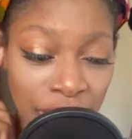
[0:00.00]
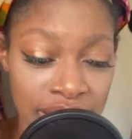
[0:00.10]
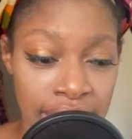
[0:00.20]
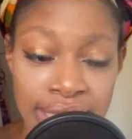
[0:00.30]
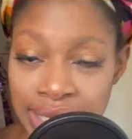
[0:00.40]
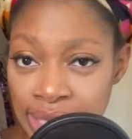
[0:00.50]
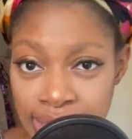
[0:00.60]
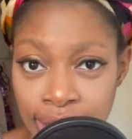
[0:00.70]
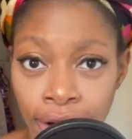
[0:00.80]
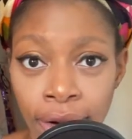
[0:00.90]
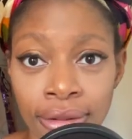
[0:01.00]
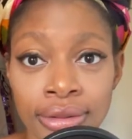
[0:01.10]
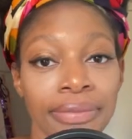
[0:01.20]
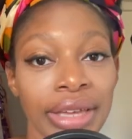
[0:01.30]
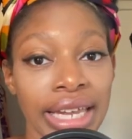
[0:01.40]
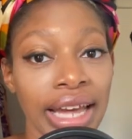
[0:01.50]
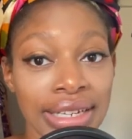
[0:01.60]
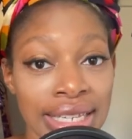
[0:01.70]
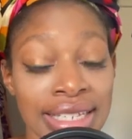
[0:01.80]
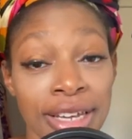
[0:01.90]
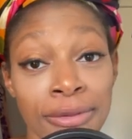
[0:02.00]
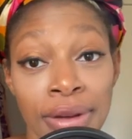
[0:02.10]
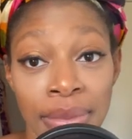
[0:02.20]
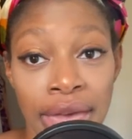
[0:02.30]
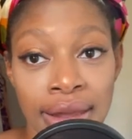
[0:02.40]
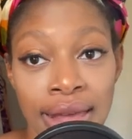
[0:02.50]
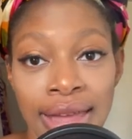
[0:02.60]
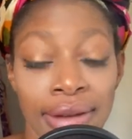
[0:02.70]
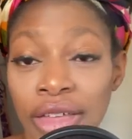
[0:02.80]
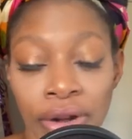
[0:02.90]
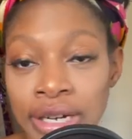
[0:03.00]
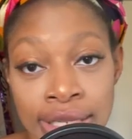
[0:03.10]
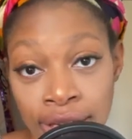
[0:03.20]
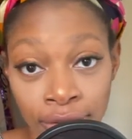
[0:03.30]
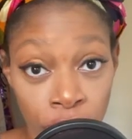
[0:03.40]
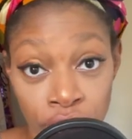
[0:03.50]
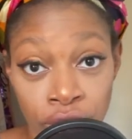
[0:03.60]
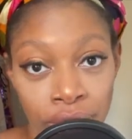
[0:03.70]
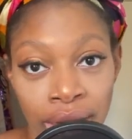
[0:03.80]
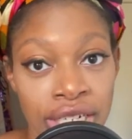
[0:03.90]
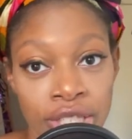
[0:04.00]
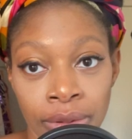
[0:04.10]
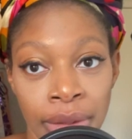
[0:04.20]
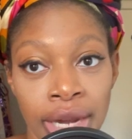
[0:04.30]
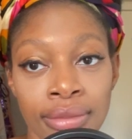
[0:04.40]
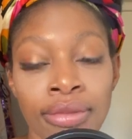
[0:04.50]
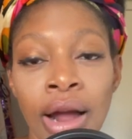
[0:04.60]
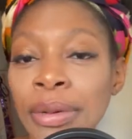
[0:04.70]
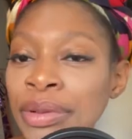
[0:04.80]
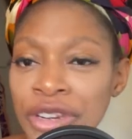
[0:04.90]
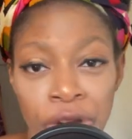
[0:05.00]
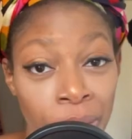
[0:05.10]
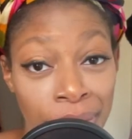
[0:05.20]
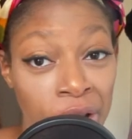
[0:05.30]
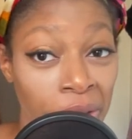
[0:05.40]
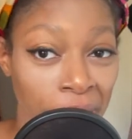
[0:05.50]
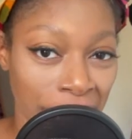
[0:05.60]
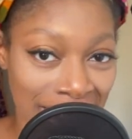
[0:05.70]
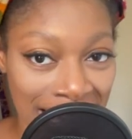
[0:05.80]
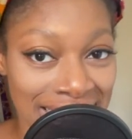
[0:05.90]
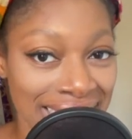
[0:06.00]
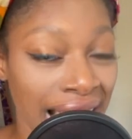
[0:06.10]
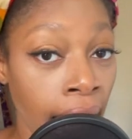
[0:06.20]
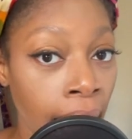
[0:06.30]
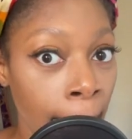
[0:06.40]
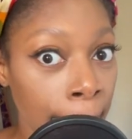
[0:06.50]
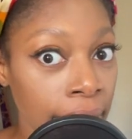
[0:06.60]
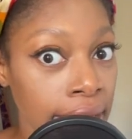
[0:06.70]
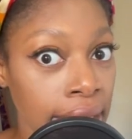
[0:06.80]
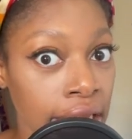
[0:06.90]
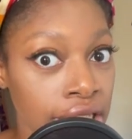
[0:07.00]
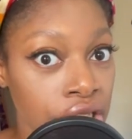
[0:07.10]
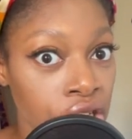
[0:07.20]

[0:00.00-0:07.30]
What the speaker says: resonance, I see you. Many autistic women and other autistic folks too, not just women, probably know where I'm going with this. But in case you